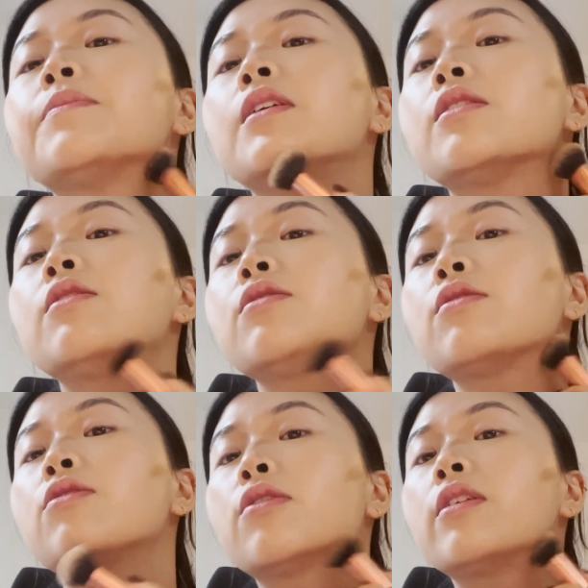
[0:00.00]
it's also
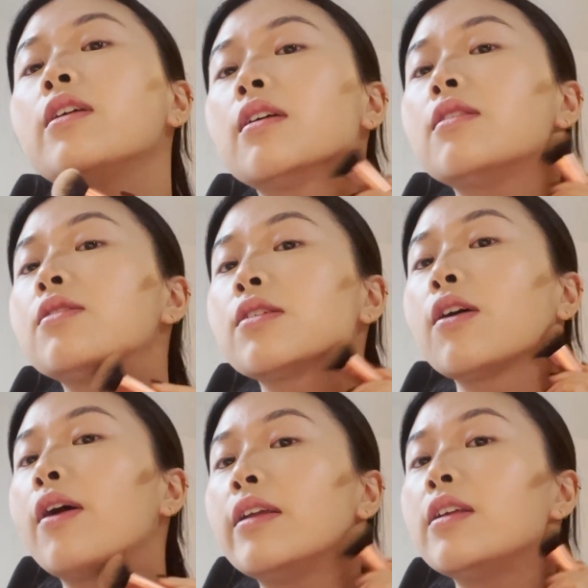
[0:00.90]
her 30th, so
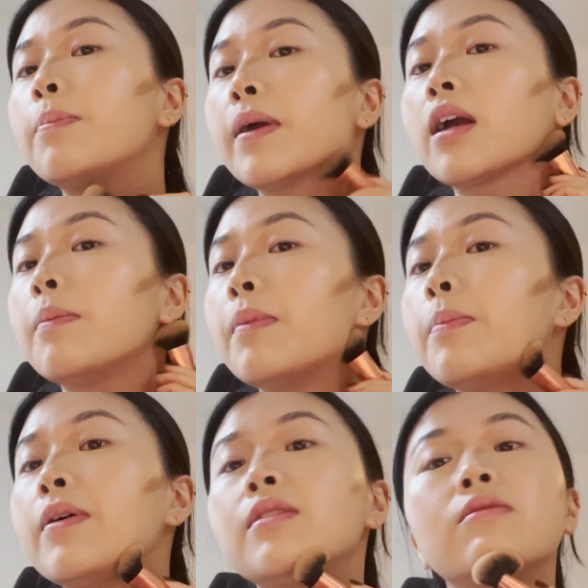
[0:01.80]
I need to pick up a
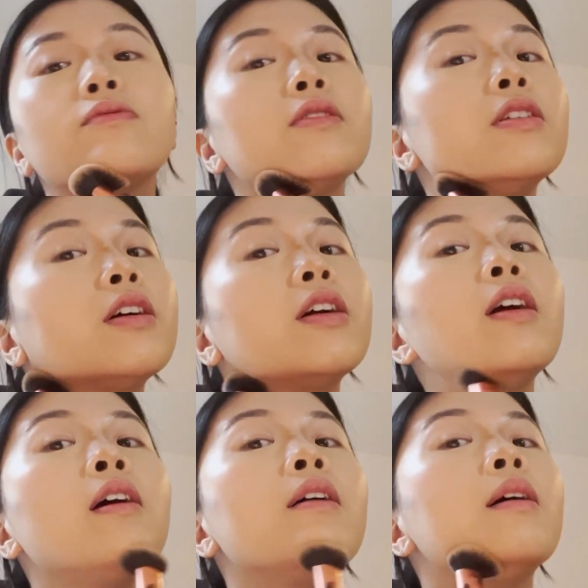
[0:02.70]
present for her.
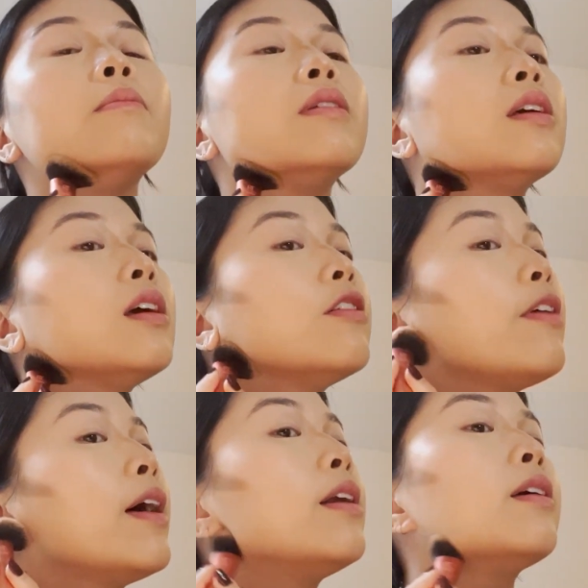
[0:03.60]
I'm thinking of
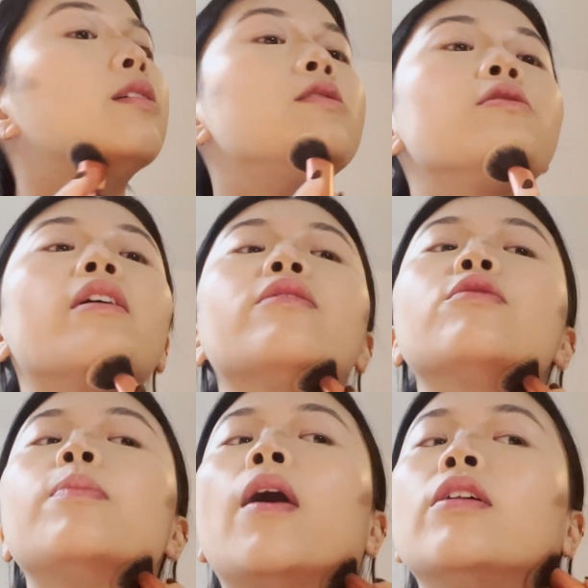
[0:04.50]
heading into
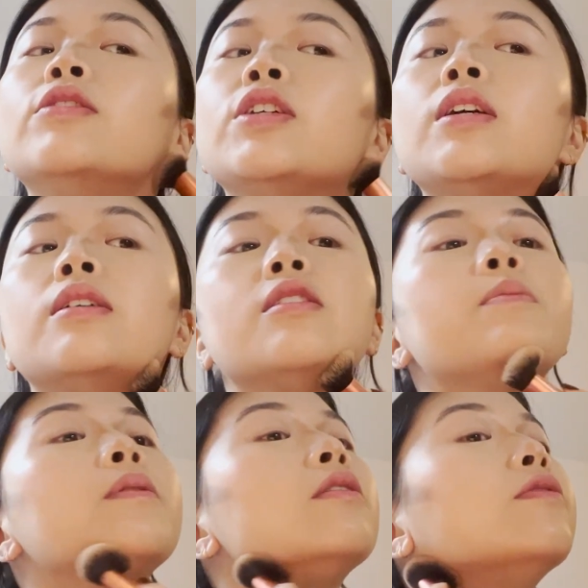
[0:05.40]
Anthropology in
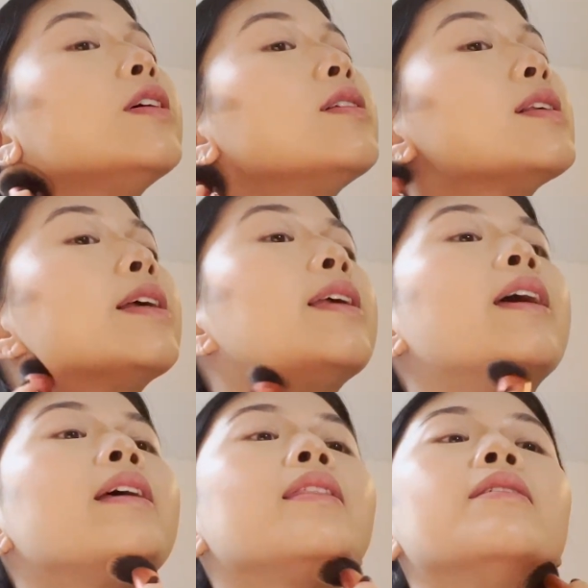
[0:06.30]
Spitalfields and
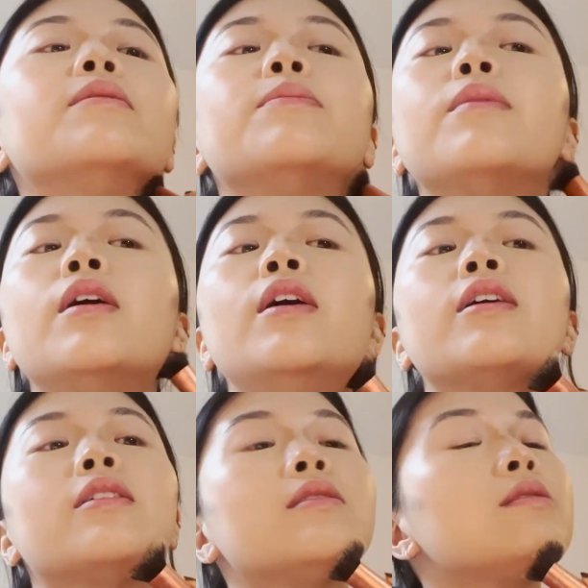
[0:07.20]
getting them,
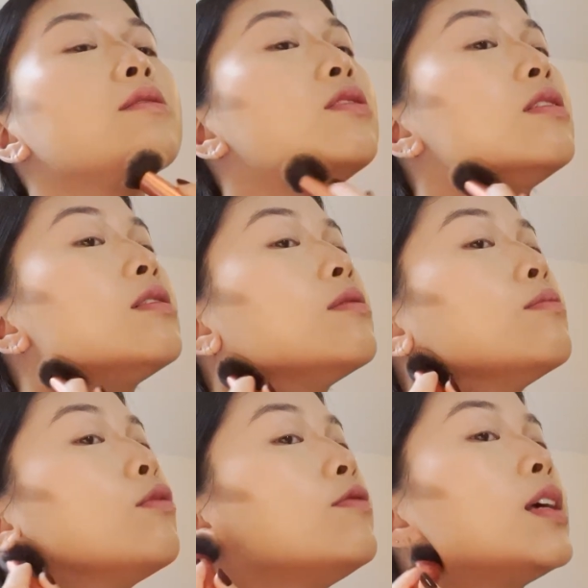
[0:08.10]
because she's
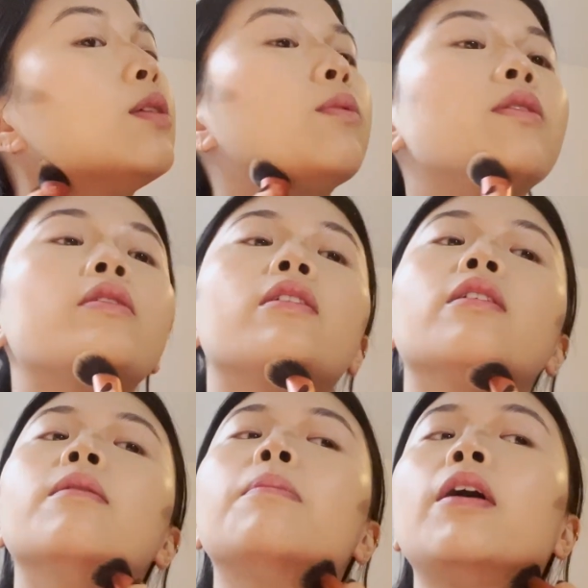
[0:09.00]
moved in with
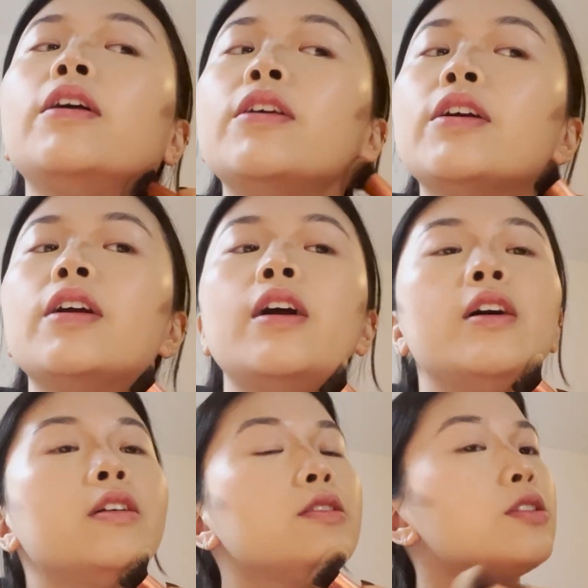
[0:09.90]
her partner.
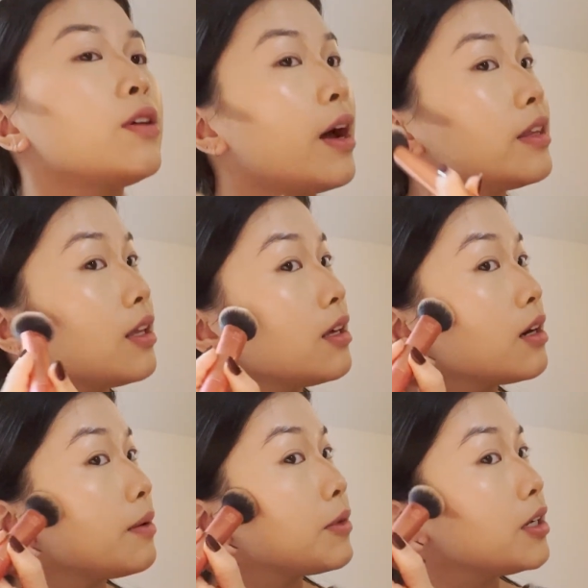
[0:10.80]
So I think
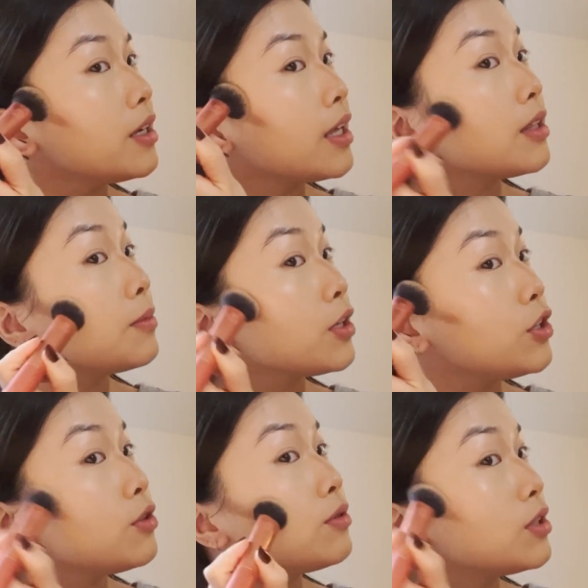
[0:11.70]
I'm gonna get them a
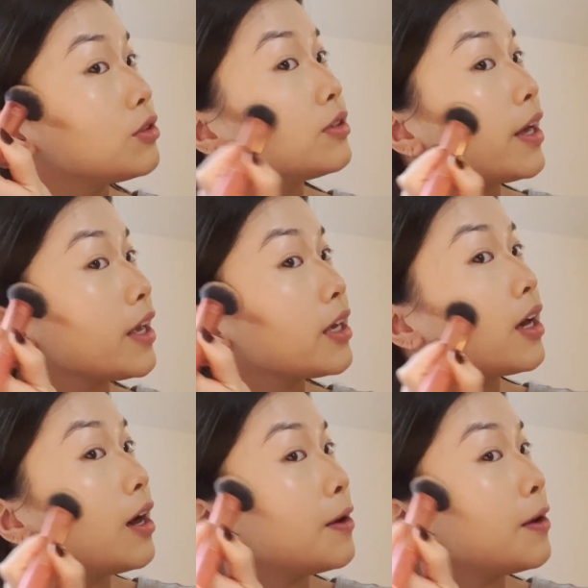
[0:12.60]
cute little like